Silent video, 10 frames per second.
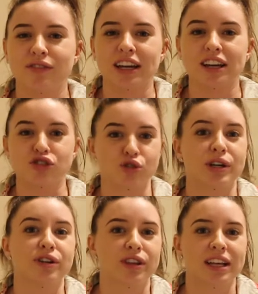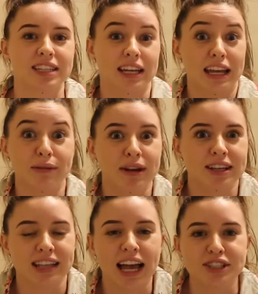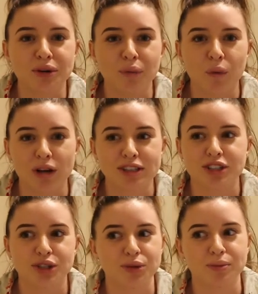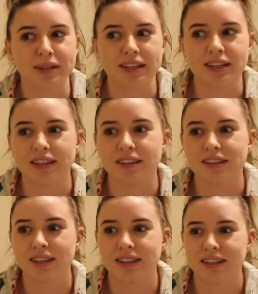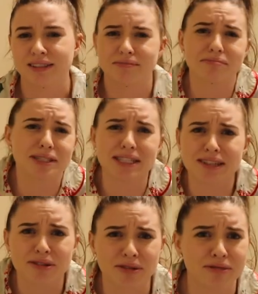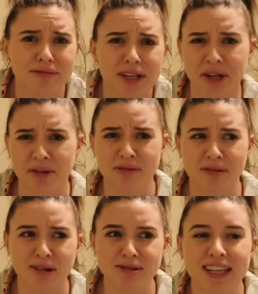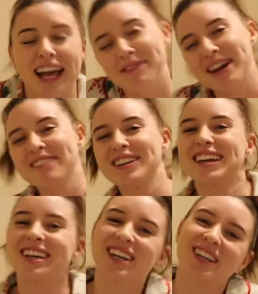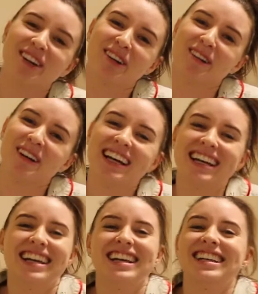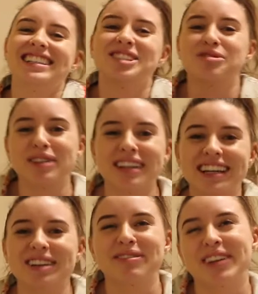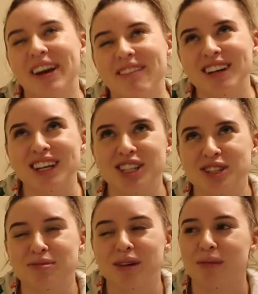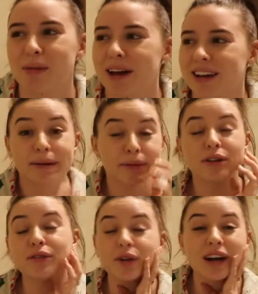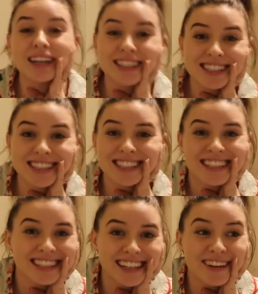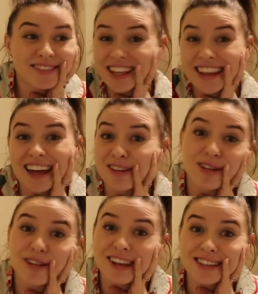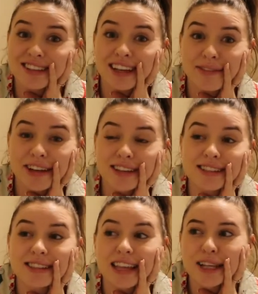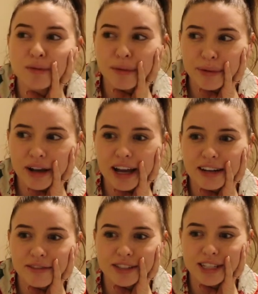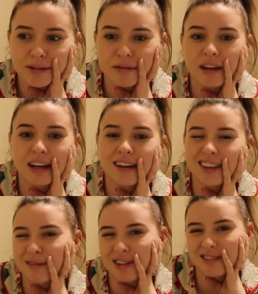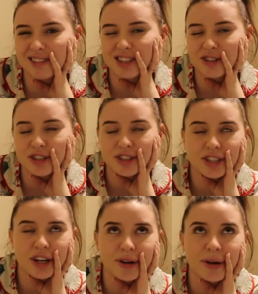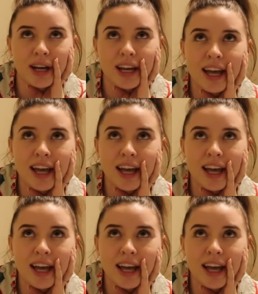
of like a drinker that day anyway, because I don't want to be sick or, you know, gross. Like, I want to have like a cute drink or whatever to cheers with. But let me know if you guys have done that or your thoughts on that, because that's what we're kind of dealing with right now. Like, we're not really sure. So